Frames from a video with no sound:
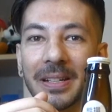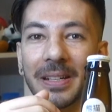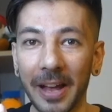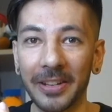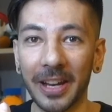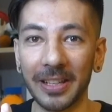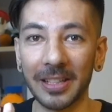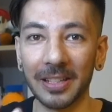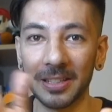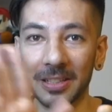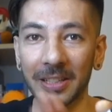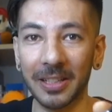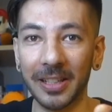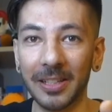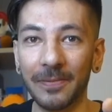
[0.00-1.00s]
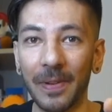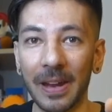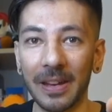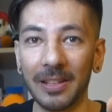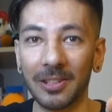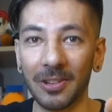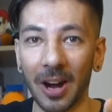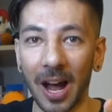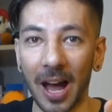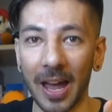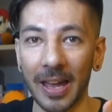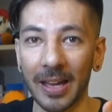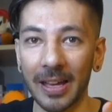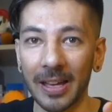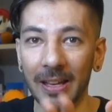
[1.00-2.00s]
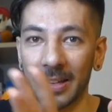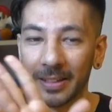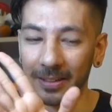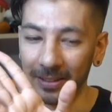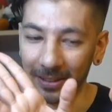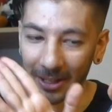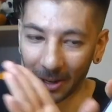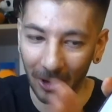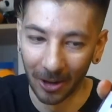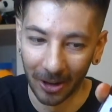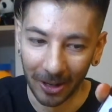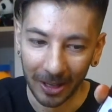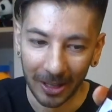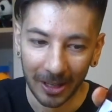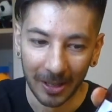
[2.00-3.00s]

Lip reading: I just heard it's very dry, so